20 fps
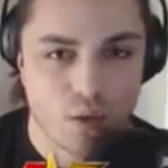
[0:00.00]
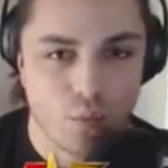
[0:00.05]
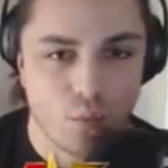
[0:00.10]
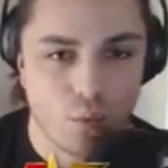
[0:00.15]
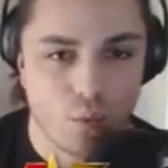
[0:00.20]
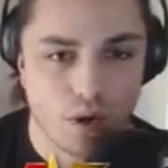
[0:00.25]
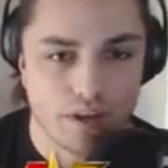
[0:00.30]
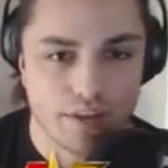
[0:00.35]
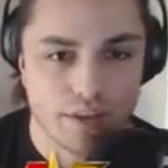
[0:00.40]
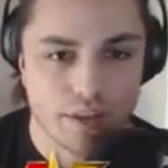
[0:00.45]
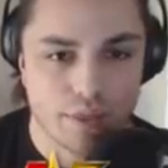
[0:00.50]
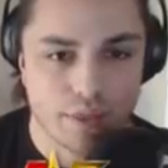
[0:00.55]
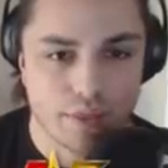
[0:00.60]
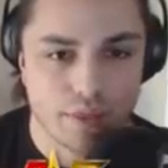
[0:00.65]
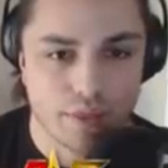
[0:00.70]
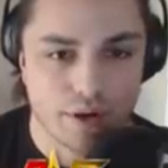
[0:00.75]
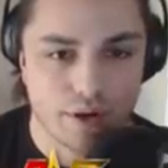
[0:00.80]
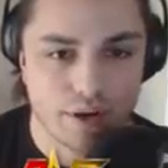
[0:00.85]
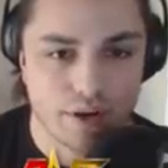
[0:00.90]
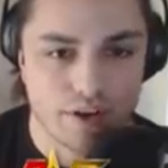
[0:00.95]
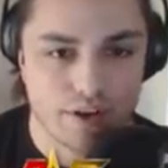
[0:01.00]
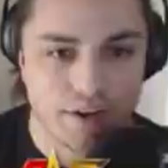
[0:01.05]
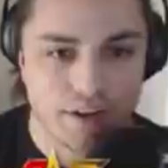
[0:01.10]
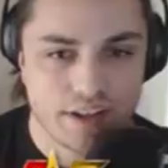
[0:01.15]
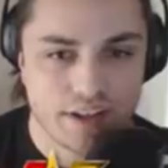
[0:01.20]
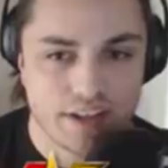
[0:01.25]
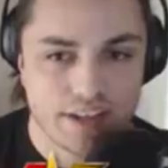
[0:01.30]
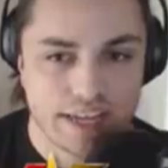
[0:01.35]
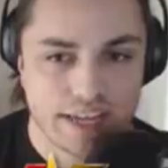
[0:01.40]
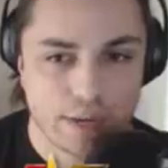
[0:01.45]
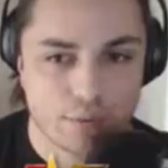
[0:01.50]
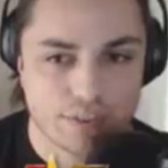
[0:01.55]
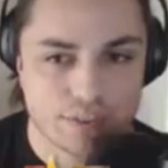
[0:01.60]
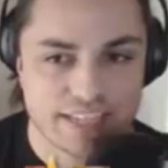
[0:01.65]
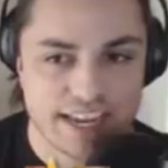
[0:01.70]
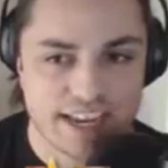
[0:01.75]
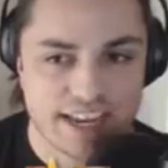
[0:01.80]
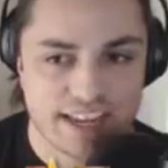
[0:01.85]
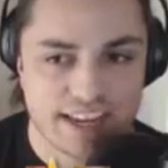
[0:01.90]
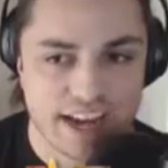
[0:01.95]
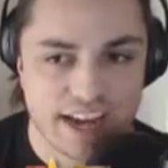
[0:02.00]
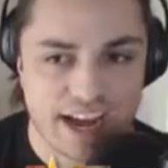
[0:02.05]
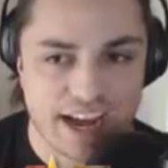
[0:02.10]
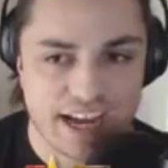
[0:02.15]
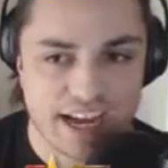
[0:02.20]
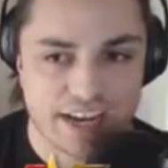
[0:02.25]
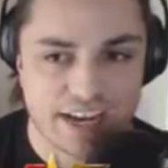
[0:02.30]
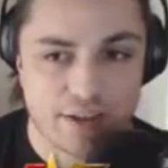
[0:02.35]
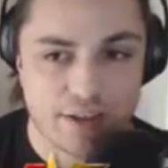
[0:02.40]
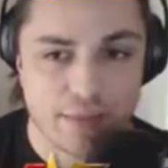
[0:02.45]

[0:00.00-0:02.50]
won the third, and we're taking on